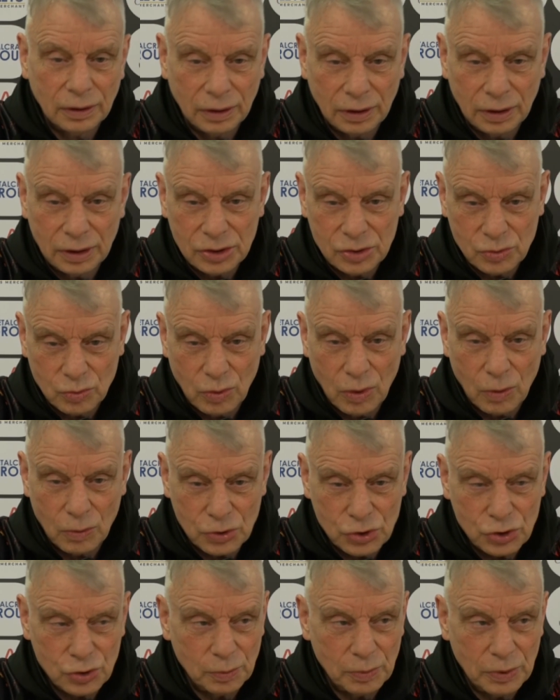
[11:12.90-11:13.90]
is what we
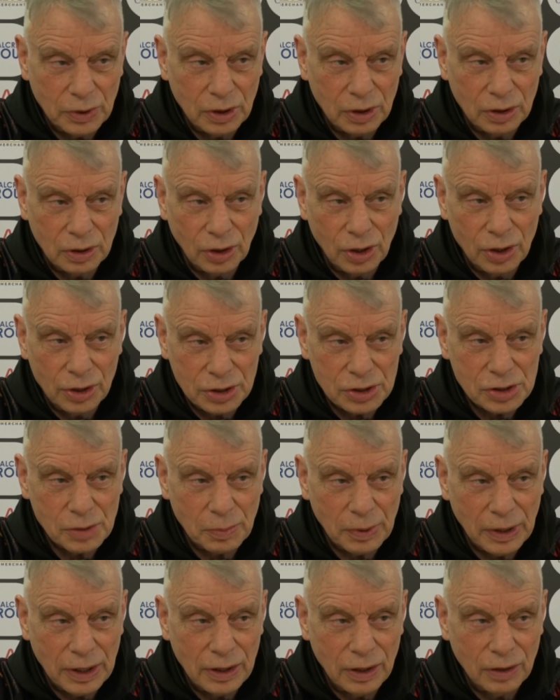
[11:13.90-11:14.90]
should be learning to
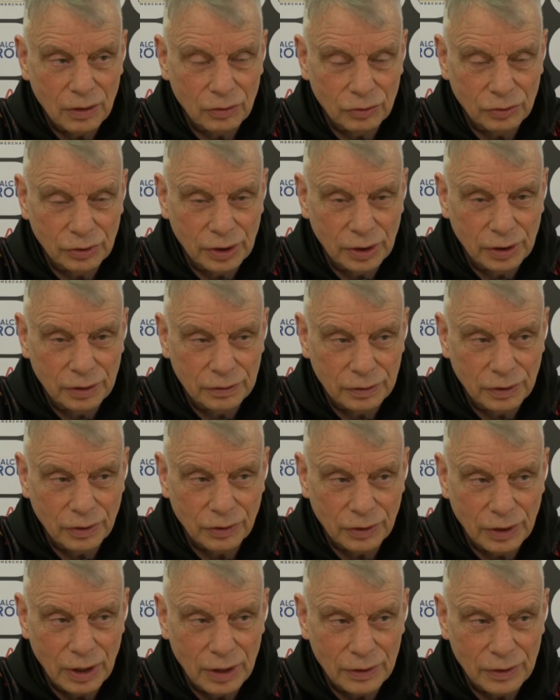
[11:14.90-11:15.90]
play under.
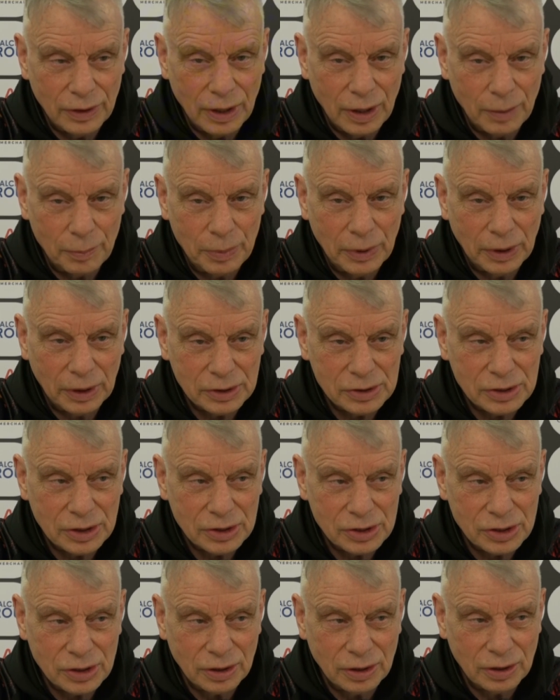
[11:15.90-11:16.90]
That ability
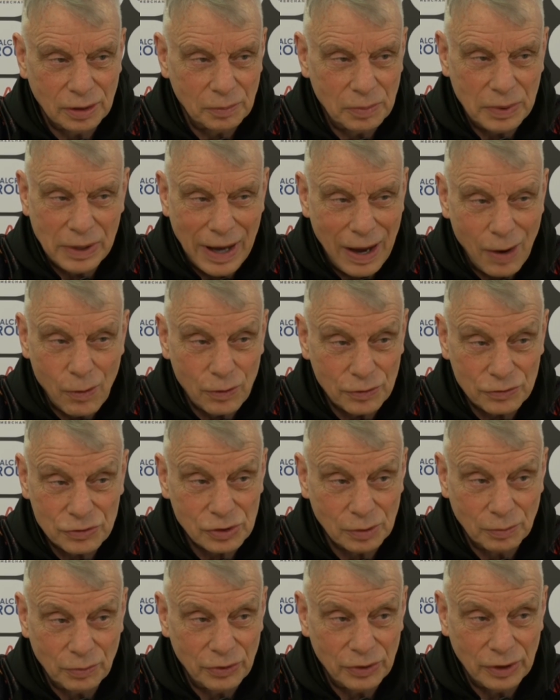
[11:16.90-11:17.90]
to be out of
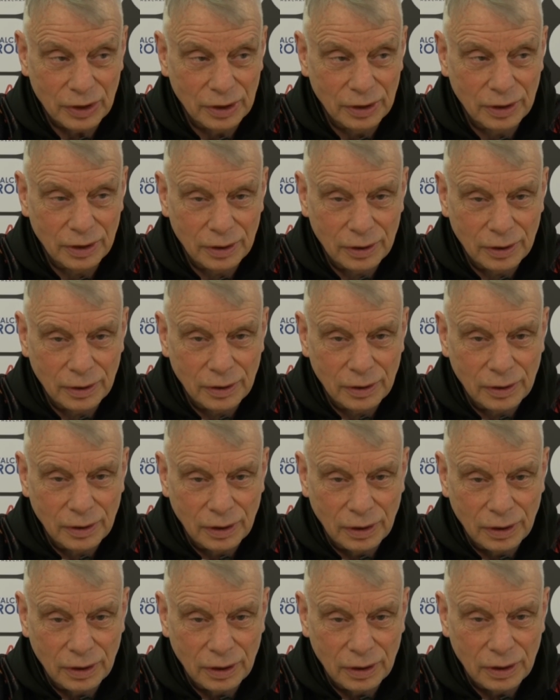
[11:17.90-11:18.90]
something,
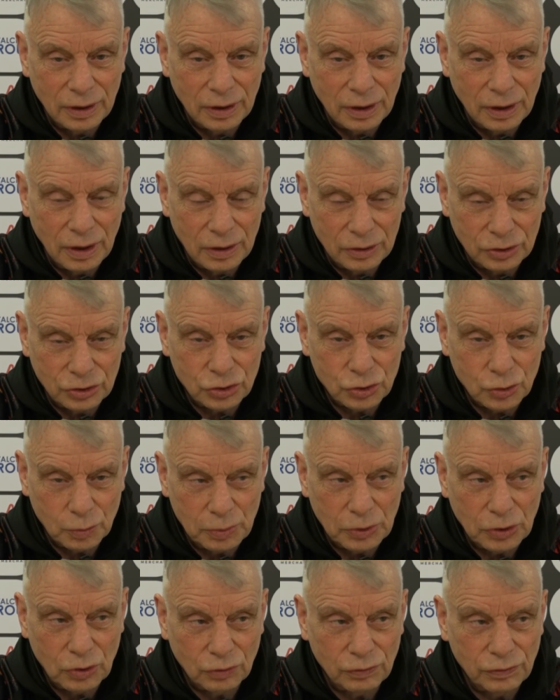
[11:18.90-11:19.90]
it should
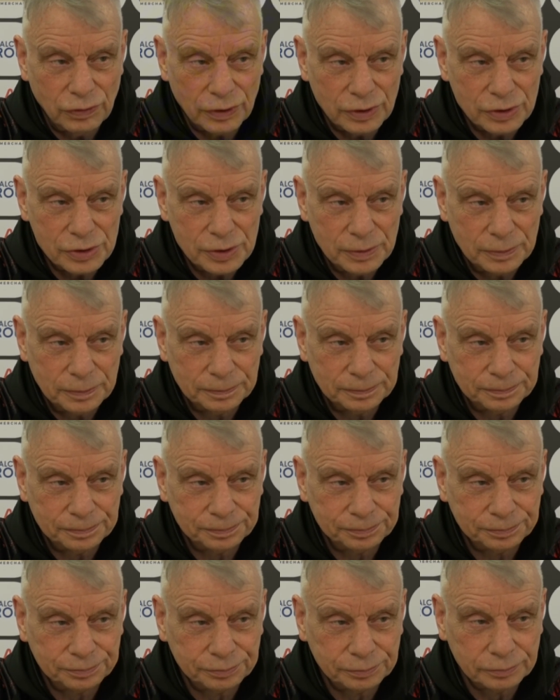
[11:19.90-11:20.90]
be good for us.
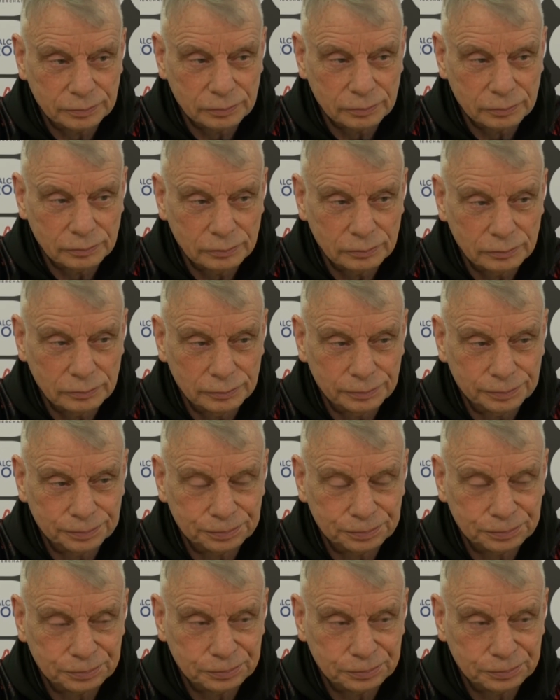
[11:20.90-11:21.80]
In